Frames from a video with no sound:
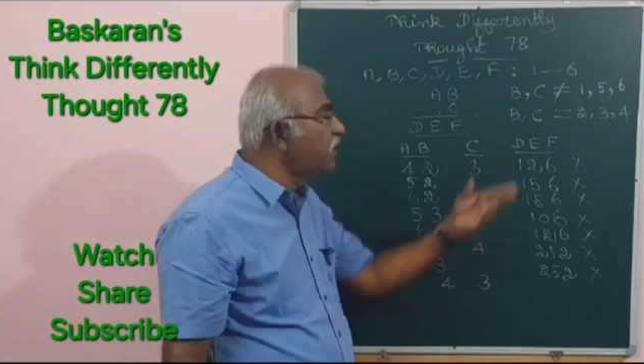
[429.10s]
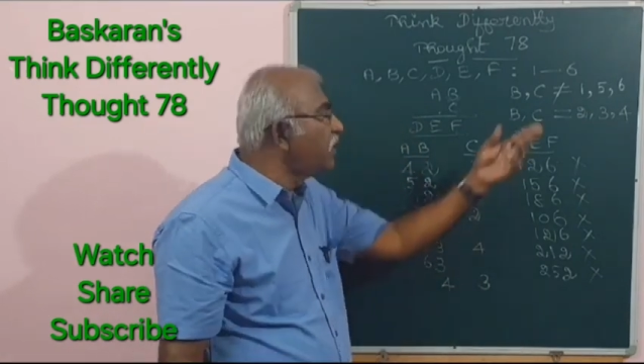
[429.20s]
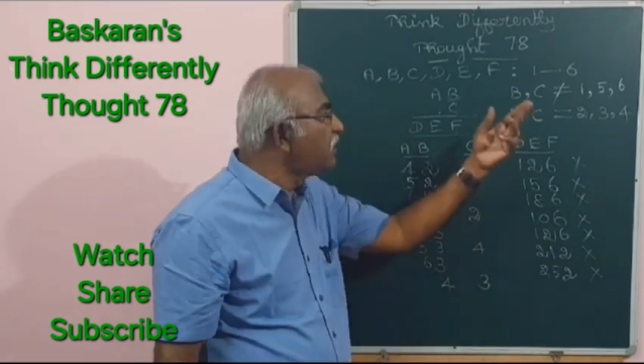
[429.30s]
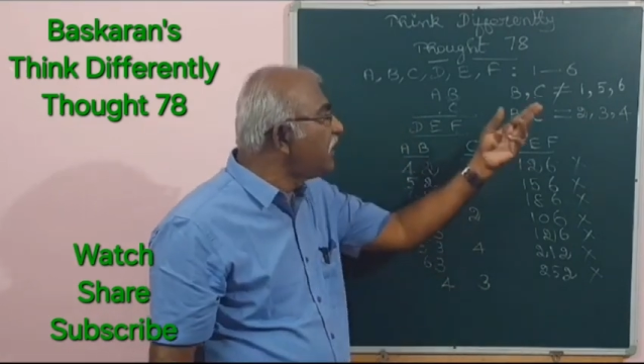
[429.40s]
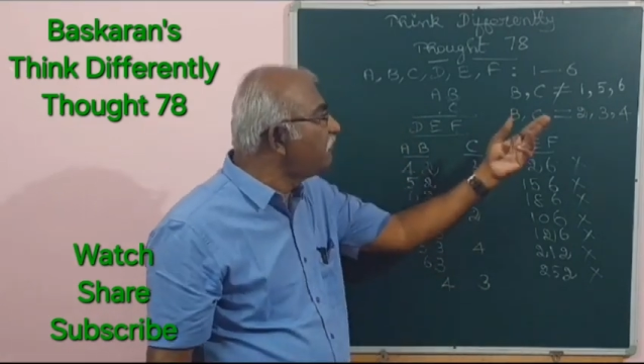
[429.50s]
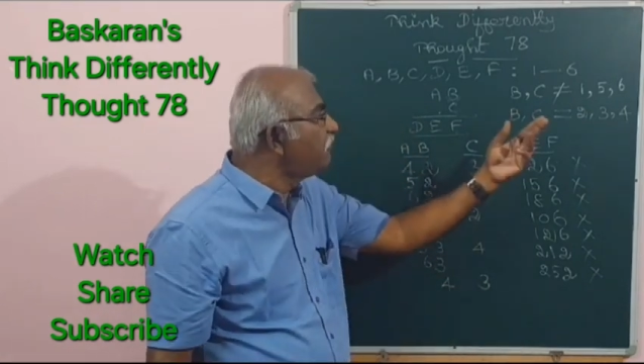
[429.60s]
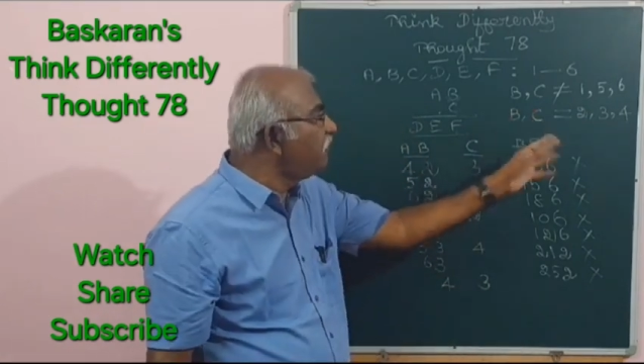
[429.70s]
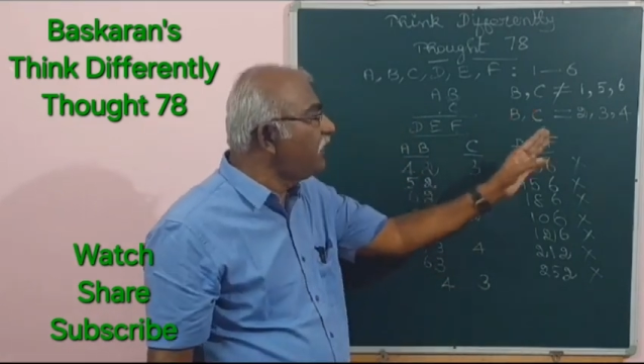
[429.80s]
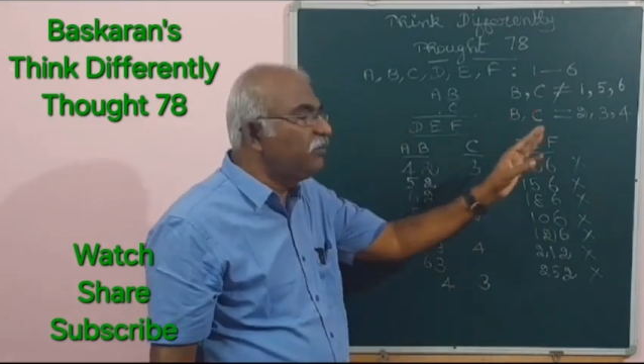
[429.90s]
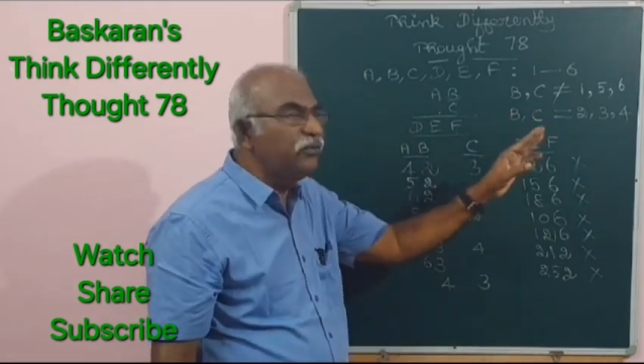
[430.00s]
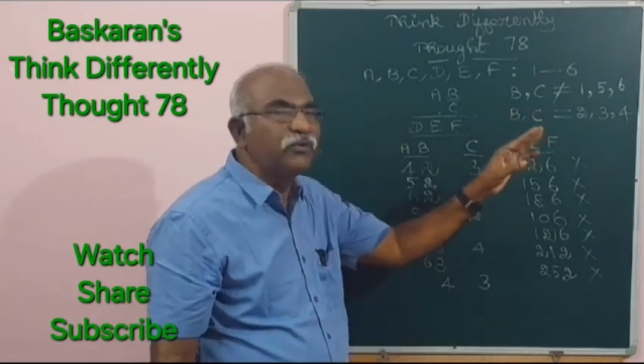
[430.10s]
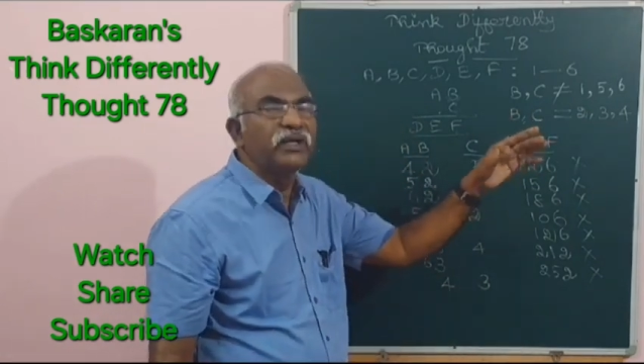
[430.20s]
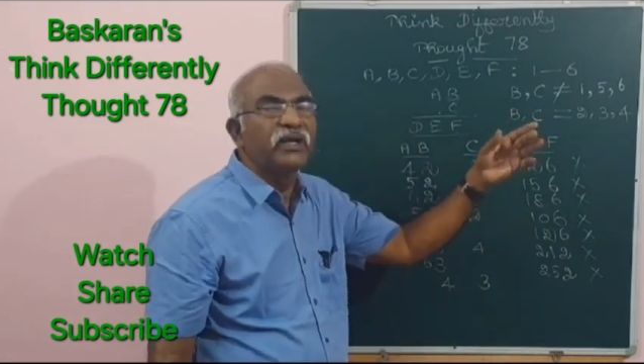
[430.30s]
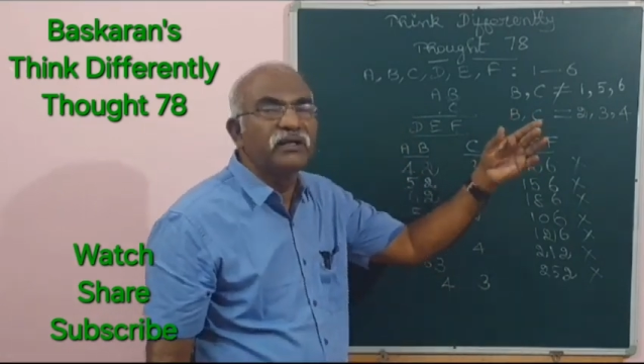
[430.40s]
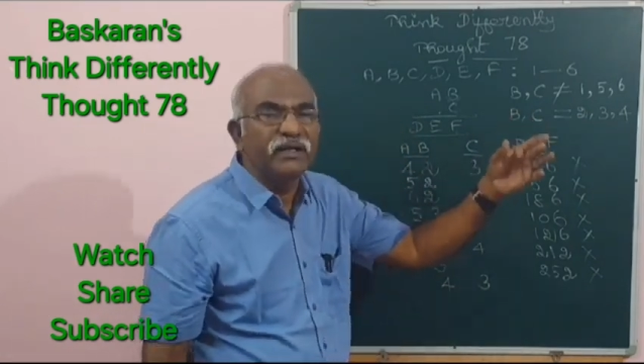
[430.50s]
you cannot have 5, you
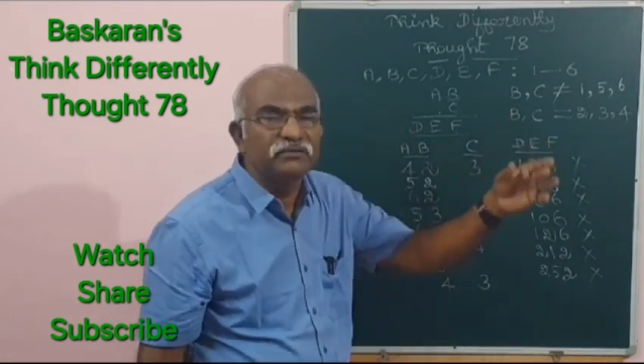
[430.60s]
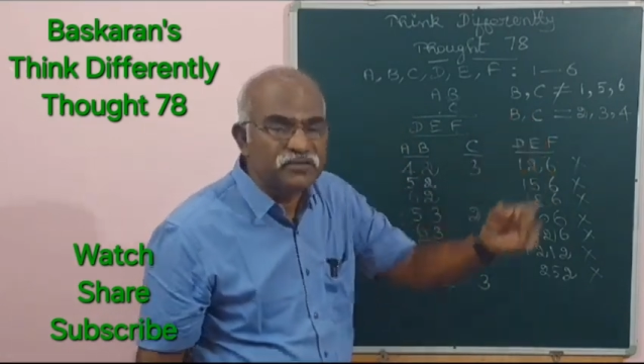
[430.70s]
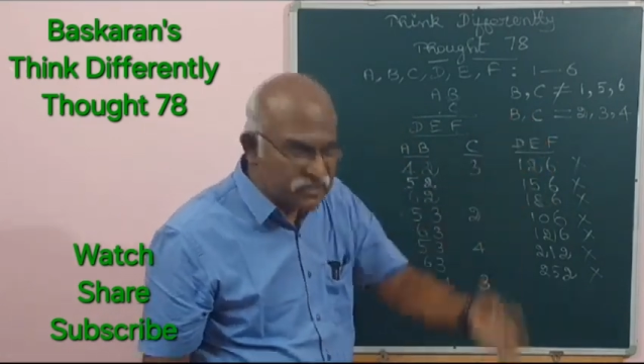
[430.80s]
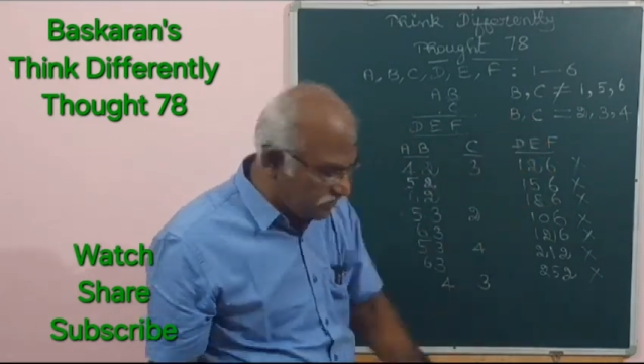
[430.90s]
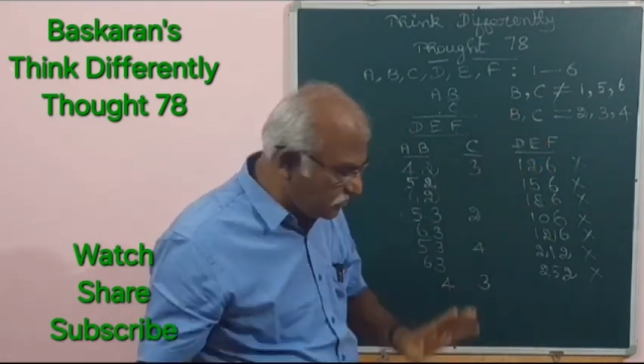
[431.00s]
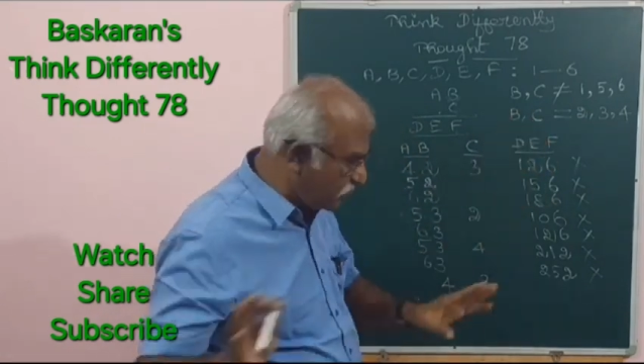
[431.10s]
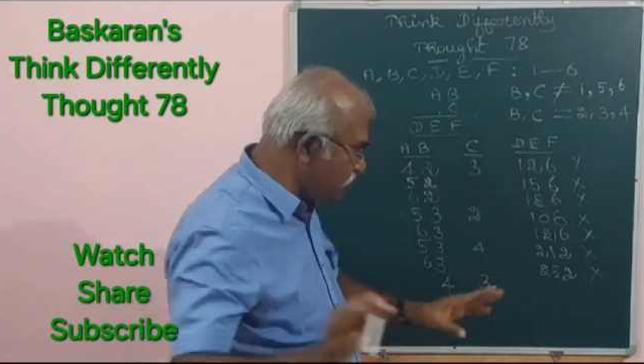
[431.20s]
cannot have 6